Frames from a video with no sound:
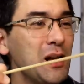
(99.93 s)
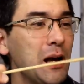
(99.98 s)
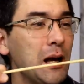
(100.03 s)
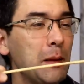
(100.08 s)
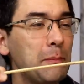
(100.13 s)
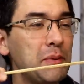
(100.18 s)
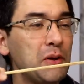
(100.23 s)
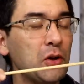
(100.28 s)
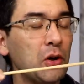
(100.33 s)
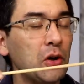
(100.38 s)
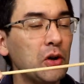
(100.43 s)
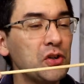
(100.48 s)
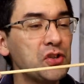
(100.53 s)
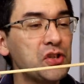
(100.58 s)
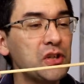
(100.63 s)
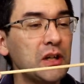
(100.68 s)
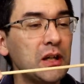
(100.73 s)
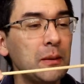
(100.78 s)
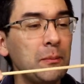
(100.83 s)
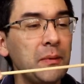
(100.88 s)
uh,
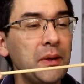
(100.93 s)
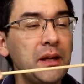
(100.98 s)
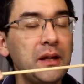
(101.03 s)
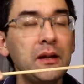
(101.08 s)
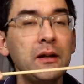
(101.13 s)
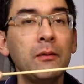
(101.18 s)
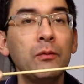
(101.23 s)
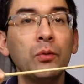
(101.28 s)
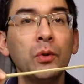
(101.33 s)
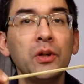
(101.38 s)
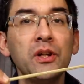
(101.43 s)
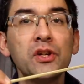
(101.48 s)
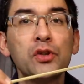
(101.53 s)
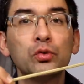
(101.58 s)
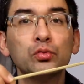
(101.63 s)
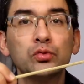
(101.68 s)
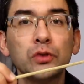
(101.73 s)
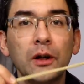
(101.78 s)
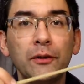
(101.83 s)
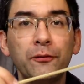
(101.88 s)
because um, it, wood is
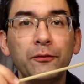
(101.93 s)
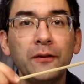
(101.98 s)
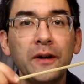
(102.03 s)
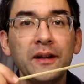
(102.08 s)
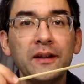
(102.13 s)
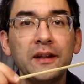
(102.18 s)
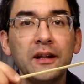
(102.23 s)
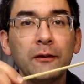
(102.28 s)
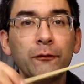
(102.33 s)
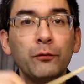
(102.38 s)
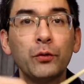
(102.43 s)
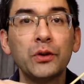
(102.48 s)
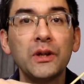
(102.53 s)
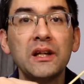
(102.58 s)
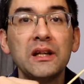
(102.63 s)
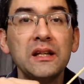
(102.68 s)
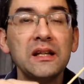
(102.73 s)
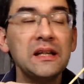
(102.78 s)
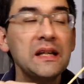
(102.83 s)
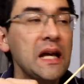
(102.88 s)
rough and therefore
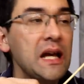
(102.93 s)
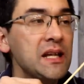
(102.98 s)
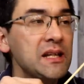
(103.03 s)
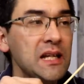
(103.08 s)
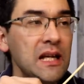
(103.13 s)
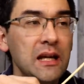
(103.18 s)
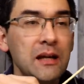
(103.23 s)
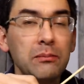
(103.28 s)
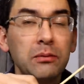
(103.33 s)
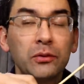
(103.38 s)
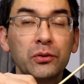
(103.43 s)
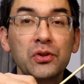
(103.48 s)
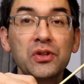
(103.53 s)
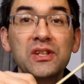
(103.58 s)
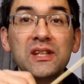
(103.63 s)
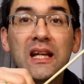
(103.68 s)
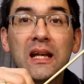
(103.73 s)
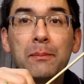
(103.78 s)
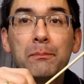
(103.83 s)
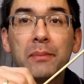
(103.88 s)
the D N A is able to
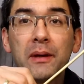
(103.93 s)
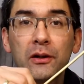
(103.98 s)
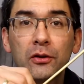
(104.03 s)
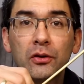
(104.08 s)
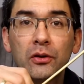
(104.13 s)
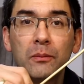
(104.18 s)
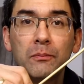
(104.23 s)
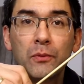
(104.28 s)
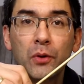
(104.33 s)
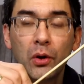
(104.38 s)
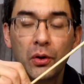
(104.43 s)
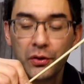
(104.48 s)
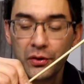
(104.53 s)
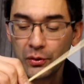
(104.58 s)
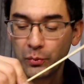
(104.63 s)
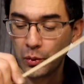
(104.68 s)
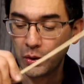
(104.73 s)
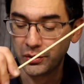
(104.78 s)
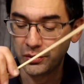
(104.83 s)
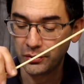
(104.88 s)
stick better on, on
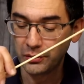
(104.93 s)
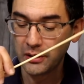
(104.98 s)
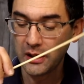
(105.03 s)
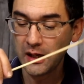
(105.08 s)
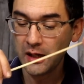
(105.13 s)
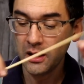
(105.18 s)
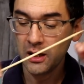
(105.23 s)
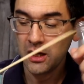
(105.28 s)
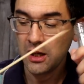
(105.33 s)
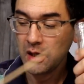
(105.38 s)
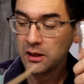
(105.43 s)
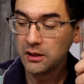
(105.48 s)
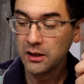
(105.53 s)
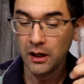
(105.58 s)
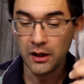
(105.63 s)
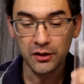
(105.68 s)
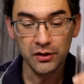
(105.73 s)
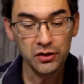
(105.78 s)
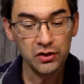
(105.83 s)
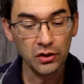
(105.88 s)
the wood, okay?
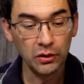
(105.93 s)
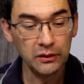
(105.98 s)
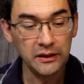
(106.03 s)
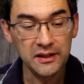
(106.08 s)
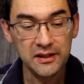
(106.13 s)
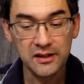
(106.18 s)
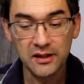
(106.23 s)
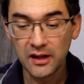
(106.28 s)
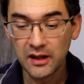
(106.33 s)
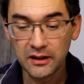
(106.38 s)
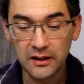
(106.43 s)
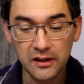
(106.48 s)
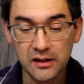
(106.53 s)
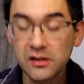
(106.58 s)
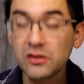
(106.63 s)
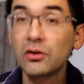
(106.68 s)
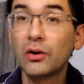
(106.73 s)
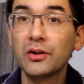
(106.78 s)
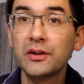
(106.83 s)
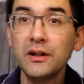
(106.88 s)
Yeah, so let's uh, get
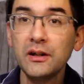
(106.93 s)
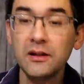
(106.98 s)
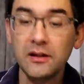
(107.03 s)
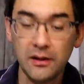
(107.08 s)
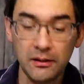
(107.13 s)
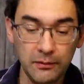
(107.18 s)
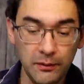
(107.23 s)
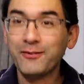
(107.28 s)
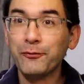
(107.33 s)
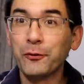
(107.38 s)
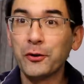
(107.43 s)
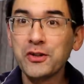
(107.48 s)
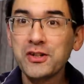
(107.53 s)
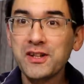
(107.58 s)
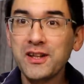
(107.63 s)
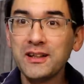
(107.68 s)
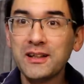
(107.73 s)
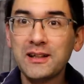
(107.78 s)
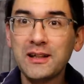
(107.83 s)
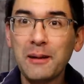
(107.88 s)
started. Uh, the first
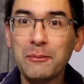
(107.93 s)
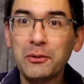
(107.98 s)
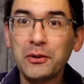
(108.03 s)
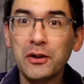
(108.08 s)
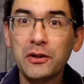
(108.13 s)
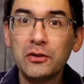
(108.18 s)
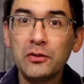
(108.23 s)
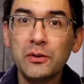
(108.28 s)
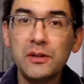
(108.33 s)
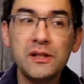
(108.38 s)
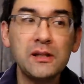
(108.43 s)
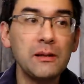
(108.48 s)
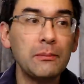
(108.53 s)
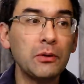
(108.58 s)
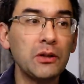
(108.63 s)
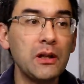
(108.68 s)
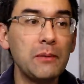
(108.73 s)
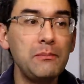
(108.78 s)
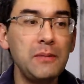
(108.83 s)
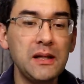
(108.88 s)
thing that I'm gonna do is I'm
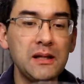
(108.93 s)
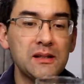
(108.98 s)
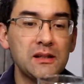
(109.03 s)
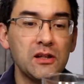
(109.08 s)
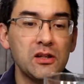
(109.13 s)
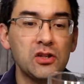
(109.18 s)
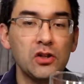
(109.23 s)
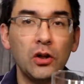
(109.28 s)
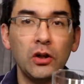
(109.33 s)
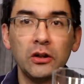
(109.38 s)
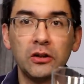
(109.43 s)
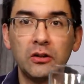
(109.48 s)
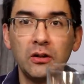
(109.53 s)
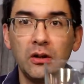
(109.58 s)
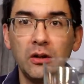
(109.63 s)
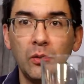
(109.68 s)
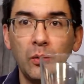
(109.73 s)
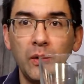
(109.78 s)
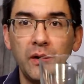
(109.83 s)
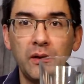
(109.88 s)
gonna mix the salt
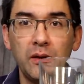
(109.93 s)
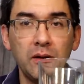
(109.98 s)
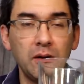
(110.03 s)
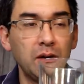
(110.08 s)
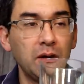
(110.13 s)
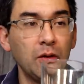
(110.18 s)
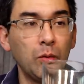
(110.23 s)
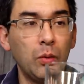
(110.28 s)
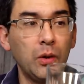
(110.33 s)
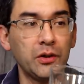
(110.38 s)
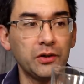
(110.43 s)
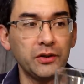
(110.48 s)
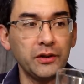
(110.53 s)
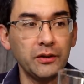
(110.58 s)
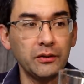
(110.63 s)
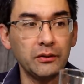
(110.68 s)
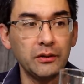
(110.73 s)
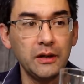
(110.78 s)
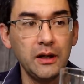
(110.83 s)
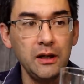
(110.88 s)
uh, with uh, the water
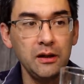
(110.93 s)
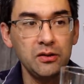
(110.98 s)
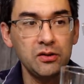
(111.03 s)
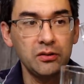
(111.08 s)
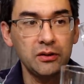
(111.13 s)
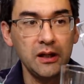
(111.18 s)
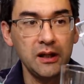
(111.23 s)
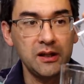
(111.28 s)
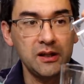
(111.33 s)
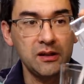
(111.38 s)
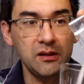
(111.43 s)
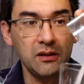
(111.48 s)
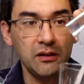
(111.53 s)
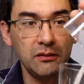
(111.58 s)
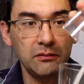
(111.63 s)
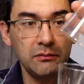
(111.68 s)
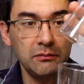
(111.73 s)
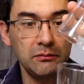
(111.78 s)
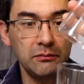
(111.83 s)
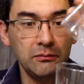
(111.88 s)
here, okay? So that's
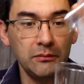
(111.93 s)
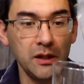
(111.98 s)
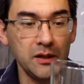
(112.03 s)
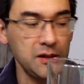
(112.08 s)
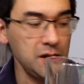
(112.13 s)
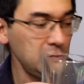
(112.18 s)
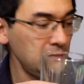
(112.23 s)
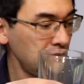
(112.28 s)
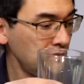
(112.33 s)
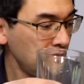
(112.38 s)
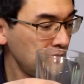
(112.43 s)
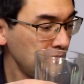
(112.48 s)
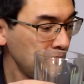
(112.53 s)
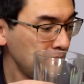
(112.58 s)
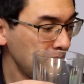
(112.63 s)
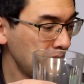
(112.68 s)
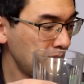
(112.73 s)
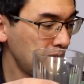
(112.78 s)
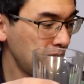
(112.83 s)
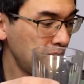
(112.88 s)
uh, That's it.
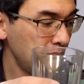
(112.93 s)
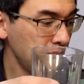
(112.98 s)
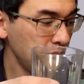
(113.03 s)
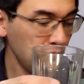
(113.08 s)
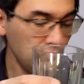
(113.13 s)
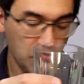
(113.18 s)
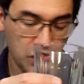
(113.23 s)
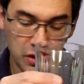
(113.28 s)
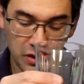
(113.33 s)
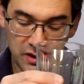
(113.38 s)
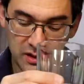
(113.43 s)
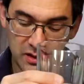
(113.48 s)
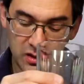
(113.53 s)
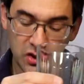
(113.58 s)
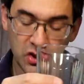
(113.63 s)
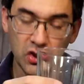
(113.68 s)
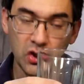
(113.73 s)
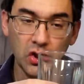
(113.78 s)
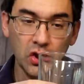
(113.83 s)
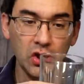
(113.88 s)
Um, you just
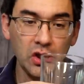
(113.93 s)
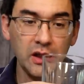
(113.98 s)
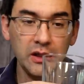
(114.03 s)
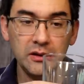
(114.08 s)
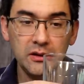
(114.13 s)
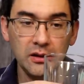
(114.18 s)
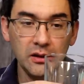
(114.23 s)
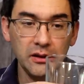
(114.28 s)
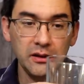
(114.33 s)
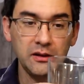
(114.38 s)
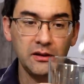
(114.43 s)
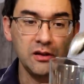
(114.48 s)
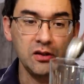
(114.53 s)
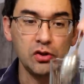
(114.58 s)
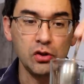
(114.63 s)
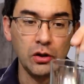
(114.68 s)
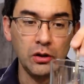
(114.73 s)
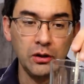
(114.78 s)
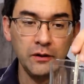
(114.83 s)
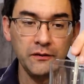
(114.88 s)
stir until it
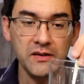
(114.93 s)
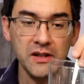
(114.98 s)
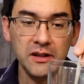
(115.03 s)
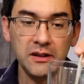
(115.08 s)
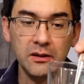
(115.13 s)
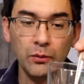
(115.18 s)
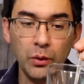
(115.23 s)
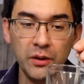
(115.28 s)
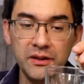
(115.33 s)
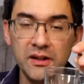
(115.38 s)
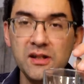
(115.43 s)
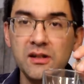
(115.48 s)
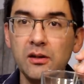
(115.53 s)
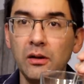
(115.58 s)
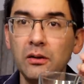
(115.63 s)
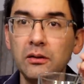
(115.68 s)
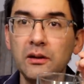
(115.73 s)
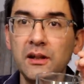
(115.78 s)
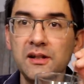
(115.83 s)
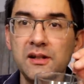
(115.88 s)
dissolves, and what the
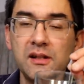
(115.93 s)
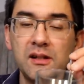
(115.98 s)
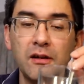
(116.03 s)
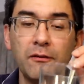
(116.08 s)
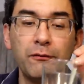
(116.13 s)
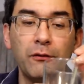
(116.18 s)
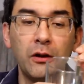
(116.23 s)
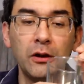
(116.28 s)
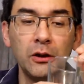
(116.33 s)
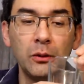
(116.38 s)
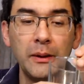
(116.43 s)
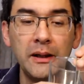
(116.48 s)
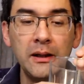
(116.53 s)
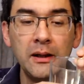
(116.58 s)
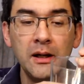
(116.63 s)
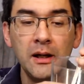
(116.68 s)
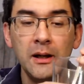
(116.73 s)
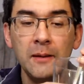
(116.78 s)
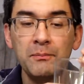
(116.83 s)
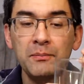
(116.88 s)
salt does is the
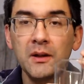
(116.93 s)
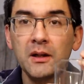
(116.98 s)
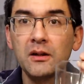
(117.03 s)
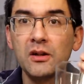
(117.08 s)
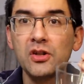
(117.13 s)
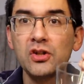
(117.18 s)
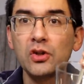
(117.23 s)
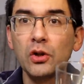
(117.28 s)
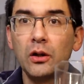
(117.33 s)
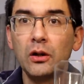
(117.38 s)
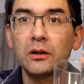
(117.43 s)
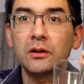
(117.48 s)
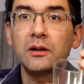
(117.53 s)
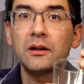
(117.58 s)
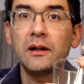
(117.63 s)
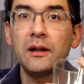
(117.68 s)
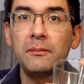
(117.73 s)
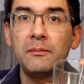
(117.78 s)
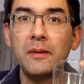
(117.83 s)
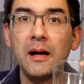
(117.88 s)
following. The salt
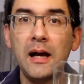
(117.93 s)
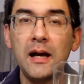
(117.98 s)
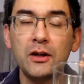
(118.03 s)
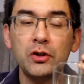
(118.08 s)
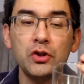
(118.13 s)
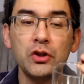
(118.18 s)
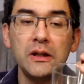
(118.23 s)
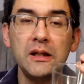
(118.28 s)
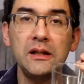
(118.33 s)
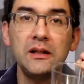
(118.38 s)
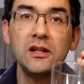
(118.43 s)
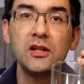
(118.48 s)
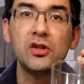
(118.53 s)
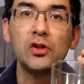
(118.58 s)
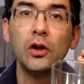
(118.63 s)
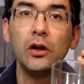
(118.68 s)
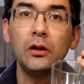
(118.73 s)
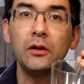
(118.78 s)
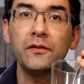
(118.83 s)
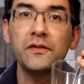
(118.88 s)
um, actually
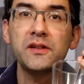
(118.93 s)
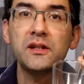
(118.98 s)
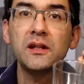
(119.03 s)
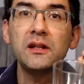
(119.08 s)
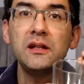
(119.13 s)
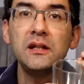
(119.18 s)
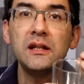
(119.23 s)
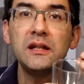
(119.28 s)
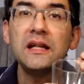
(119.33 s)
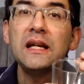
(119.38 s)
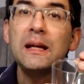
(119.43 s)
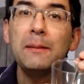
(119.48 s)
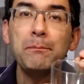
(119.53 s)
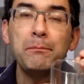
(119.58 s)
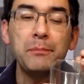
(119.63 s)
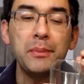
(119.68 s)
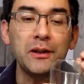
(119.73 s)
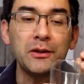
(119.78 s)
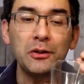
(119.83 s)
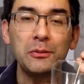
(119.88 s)
dissolves the D N A
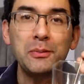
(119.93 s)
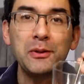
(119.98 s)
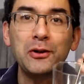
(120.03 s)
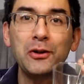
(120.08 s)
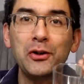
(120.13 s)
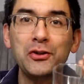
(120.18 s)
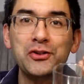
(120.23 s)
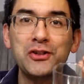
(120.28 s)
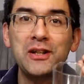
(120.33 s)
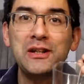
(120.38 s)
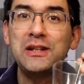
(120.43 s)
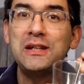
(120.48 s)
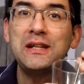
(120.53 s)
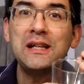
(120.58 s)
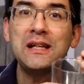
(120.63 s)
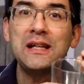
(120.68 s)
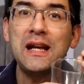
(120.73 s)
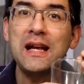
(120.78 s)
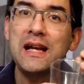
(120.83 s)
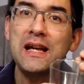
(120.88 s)
better because the D
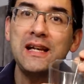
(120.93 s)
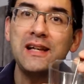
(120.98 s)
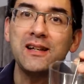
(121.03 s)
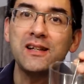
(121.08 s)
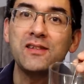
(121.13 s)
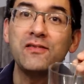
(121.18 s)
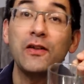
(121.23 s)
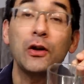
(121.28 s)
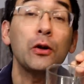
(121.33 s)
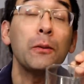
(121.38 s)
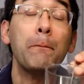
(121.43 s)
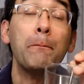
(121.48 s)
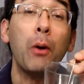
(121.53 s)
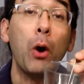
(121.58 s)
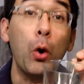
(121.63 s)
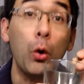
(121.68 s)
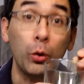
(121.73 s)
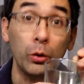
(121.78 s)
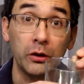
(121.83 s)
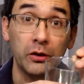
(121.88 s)
N A is very
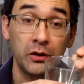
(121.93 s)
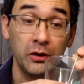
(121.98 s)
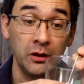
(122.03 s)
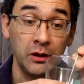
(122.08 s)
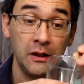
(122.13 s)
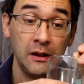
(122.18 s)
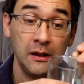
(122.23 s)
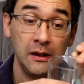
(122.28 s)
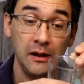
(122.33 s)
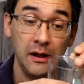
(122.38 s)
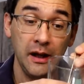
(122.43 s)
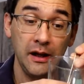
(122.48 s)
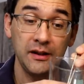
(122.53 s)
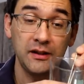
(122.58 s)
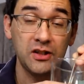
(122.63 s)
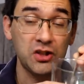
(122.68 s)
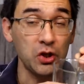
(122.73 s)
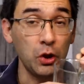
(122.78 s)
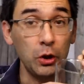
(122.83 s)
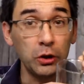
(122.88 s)
polar,
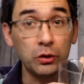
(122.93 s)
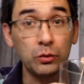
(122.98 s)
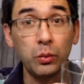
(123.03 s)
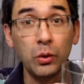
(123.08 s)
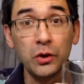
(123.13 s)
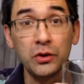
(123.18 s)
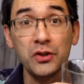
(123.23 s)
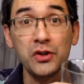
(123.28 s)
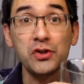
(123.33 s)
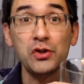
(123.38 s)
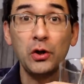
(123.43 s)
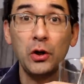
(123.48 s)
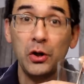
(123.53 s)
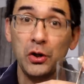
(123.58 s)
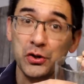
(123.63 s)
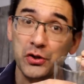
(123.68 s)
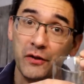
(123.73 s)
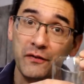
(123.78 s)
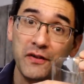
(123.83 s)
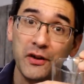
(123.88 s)
and salt water is
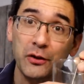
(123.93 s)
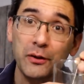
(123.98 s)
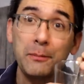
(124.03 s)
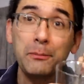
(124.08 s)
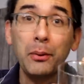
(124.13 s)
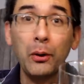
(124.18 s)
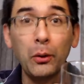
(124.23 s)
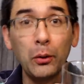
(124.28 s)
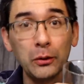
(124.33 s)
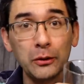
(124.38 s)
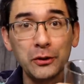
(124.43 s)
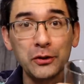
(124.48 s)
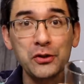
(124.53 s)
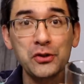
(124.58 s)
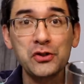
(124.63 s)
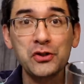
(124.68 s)
also very polar,